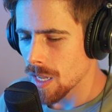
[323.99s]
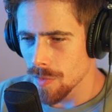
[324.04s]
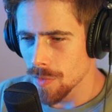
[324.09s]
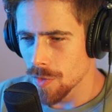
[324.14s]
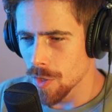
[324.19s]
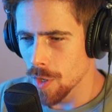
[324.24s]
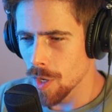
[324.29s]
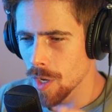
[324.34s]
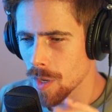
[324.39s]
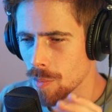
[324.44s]

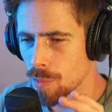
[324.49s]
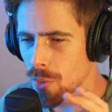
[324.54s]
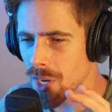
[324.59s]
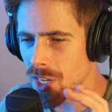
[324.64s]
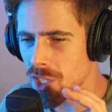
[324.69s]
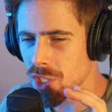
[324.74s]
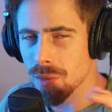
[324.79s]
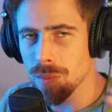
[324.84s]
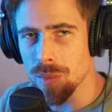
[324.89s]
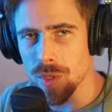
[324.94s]
The
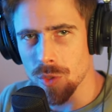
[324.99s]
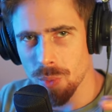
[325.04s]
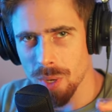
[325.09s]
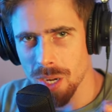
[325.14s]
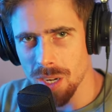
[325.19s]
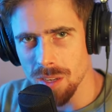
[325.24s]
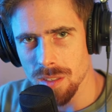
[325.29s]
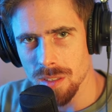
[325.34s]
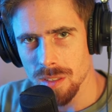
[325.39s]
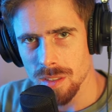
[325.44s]
bridge in
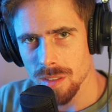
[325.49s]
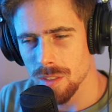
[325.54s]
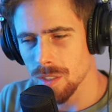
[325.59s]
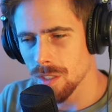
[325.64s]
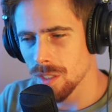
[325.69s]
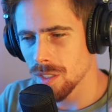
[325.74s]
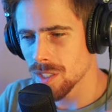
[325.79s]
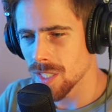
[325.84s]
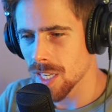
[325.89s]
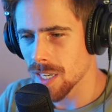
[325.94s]
between
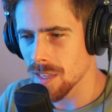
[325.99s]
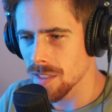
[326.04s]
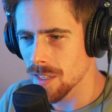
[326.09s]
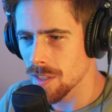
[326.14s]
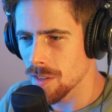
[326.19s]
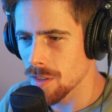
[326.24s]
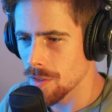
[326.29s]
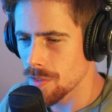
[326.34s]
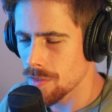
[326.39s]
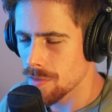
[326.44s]
the second
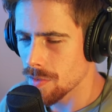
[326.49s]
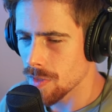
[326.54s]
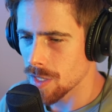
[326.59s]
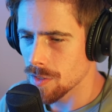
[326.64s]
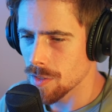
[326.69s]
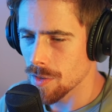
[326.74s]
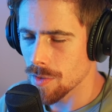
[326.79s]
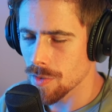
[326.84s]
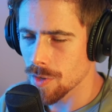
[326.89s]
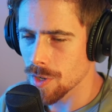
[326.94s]
and the th
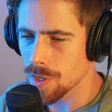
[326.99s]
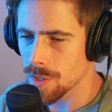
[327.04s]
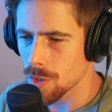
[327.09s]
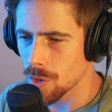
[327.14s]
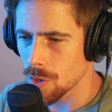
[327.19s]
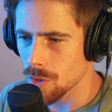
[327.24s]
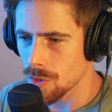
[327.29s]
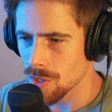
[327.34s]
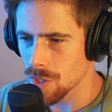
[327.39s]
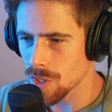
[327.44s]
and the third
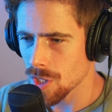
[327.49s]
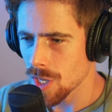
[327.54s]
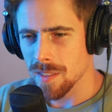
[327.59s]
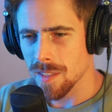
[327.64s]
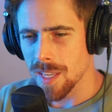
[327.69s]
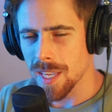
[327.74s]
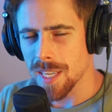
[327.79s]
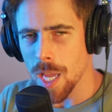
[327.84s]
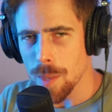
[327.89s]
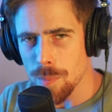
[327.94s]
chorus,
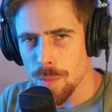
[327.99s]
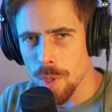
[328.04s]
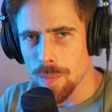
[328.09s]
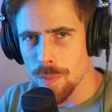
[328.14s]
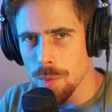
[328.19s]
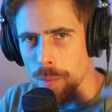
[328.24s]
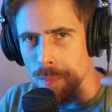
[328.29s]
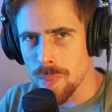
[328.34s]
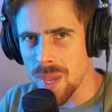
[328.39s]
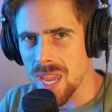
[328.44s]
they kept
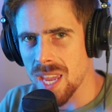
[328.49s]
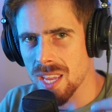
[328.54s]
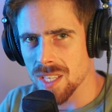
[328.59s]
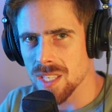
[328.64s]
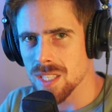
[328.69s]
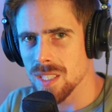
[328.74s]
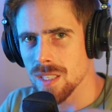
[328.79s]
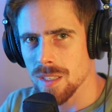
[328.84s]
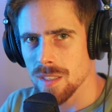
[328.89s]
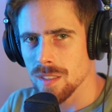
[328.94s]
up the
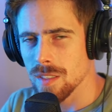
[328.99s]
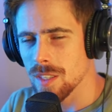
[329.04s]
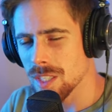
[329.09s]
pace,